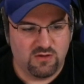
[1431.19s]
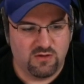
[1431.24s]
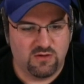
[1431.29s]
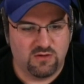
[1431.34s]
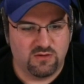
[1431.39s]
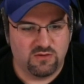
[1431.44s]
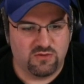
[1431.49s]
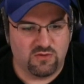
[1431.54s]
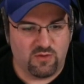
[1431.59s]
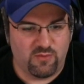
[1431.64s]

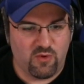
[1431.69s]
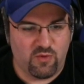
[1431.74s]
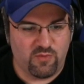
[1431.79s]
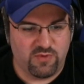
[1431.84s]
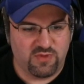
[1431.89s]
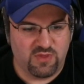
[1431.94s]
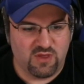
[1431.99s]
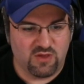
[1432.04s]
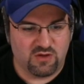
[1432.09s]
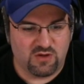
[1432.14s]
So I'm hoping
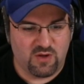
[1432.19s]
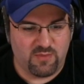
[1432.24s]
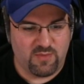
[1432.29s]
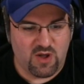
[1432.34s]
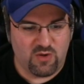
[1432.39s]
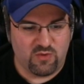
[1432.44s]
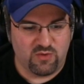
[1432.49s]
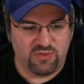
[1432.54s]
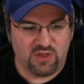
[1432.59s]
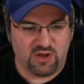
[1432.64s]
they'll come out
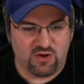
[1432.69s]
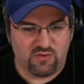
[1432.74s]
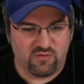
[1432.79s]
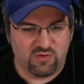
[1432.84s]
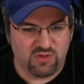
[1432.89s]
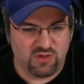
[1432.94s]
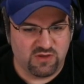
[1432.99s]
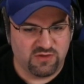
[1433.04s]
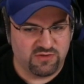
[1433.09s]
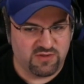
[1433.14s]
with like a
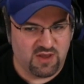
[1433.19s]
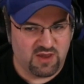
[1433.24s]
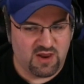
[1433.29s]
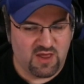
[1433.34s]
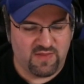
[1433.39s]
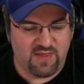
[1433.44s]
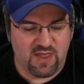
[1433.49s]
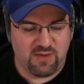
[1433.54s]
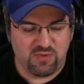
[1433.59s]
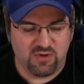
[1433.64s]
release date on
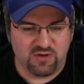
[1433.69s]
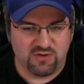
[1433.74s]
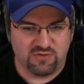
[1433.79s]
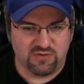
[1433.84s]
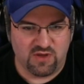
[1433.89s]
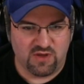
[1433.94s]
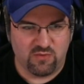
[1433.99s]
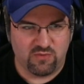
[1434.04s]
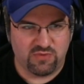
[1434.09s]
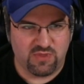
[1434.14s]
that, because they
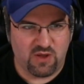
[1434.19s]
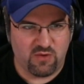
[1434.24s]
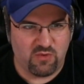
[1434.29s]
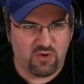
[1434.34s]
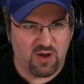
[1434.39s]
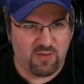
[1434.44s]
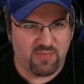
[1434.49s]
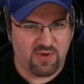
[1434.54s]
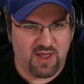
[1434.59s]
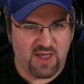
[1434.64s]
were
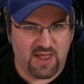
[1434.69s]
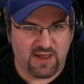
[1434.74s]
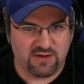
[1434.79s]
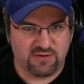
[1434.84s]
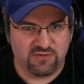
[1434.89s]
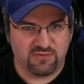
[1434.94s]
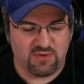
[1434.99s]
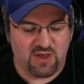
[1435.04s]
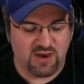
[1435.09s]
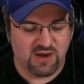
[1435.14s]
at PAX,
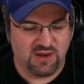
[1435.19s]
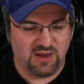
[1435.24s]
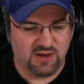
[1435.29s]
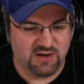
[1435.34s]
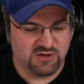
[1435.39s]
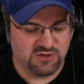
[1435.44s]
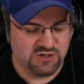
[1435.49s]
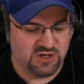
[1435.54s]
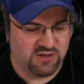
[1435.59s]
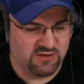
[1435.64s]
so I didn't get a
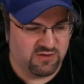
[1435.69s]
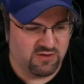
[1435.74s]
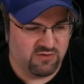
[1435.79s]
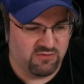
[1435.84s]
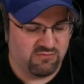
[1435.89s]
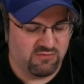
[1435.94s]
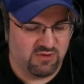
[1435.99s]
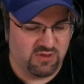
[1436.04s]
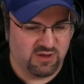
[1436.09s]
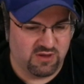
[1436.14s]
chance to
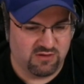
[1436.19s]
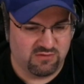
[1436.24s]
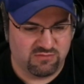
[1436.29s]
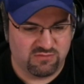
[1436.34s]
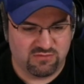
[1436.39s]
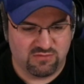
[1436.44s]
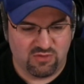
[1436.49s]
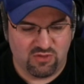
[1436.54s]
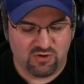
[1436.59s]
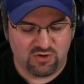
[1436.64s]
really
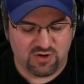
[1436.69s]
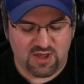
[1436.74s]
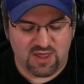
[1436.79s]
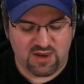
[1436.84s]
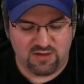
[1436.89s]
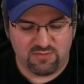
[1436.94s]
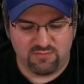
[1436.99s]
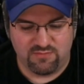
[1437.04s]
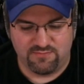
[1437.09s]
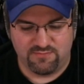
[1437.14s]
look at it.